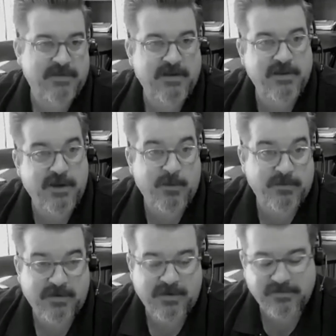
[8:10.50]
said,
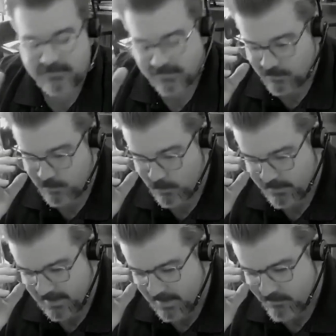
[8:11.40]
it is still
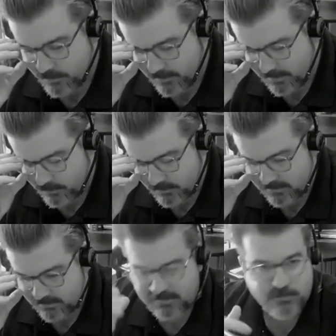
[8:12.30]
important to have a plan,
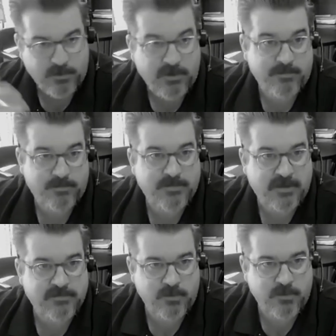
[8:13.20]
because that's where
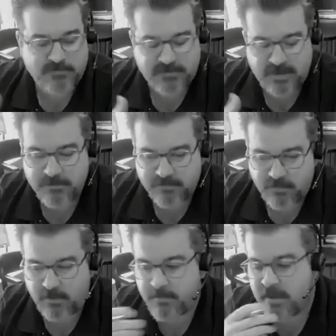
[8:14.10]
it all stems
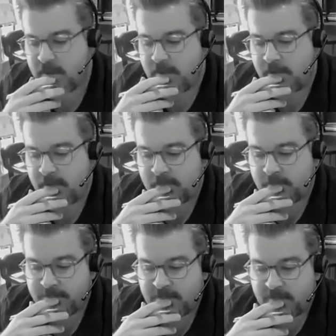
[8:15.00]
from.
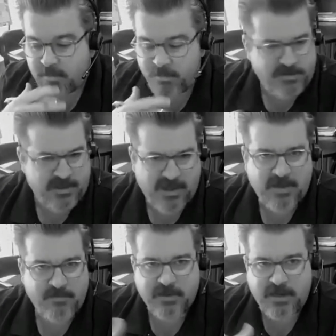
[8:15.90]
But yeah,
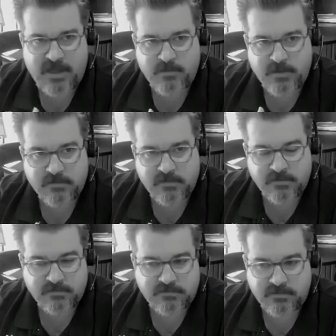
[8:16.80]
having an admin
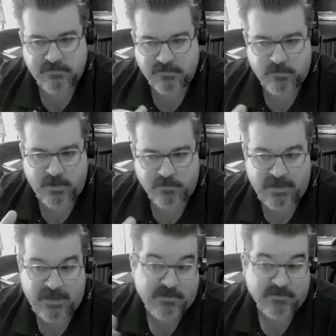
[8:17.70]
is incredible.
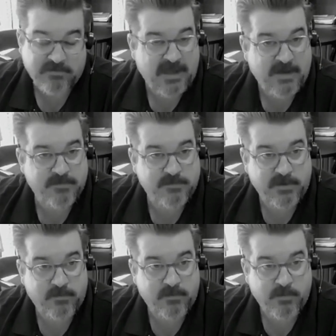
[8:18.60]
Having a staff has been
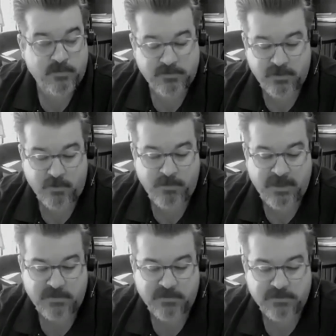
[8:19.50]
incredible.
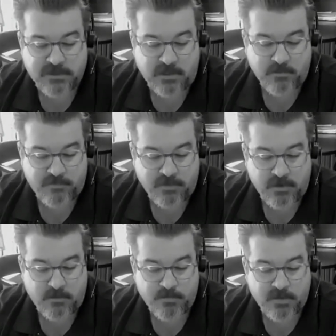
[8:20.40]
Making the jump
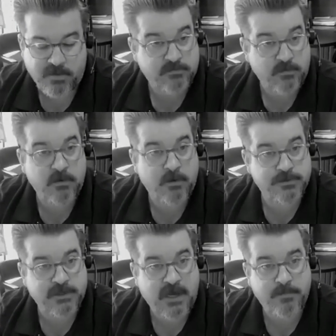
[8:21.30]
from a solo
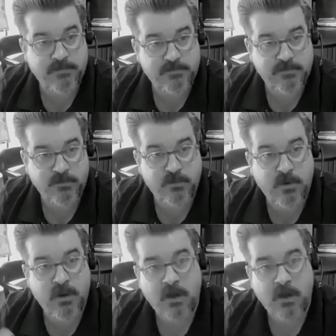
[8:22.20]
shop to